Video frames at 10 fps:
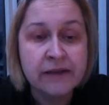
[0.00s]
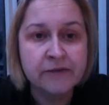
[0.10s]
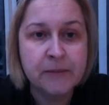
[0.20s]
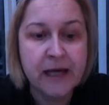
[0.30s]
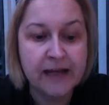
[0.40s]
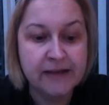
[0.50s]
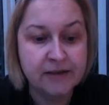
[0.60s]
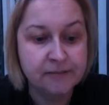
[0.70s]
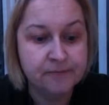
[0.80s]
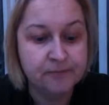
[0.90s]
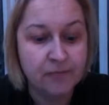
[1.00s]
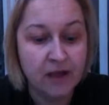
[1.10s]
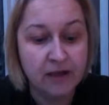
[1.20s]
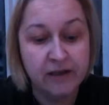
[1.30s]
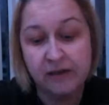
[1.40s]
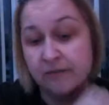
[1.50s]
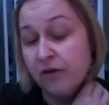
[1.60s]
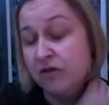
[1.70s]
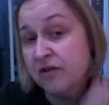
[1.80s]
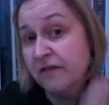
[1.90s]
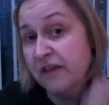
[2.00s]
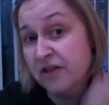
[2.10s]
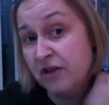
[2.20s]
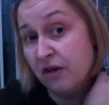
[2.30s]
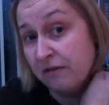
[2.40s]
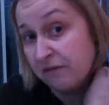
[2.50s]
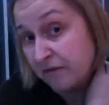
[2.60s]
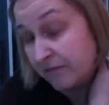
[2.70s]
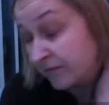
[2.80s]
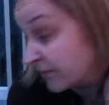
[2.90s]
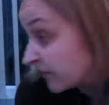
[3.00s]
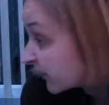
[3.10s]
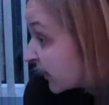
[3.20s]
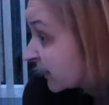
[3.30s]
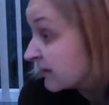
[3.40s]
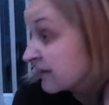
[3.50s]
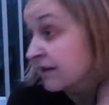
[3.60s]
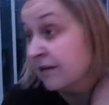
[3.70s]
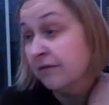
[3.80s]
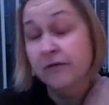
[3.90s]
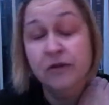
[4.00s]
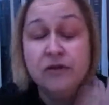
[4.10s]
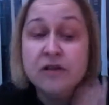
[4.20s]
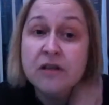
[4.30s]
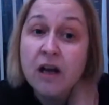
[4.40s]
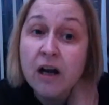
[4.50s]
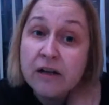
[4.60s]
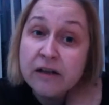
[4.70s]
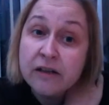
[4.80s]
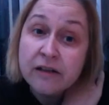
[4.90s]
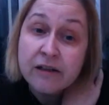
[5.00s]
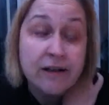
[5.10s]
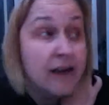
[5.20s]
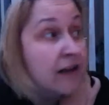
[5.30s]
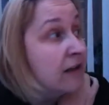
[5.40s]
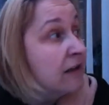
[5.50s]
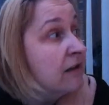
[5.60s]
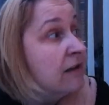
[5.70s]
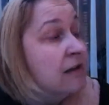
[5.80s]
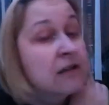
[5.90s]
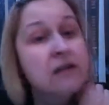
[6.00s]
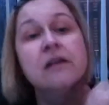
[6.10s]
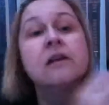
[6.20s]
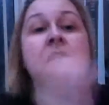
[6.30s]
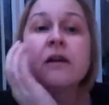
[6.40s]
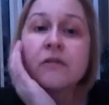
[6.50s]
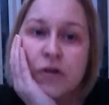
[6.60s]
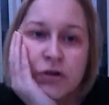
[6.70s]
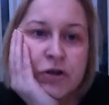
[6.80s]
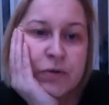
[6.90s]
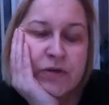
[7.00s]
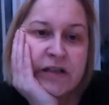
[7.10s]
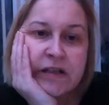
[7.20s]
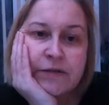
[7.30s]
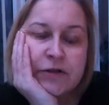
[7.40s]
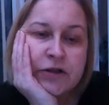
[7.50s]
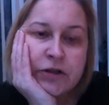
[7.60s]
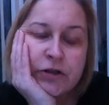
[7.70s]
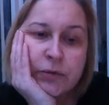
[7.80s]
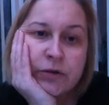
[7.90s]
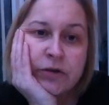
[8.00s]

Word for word: Never mind. Uh, got to finish off that first cardigan tonight. I've got two sleeves to do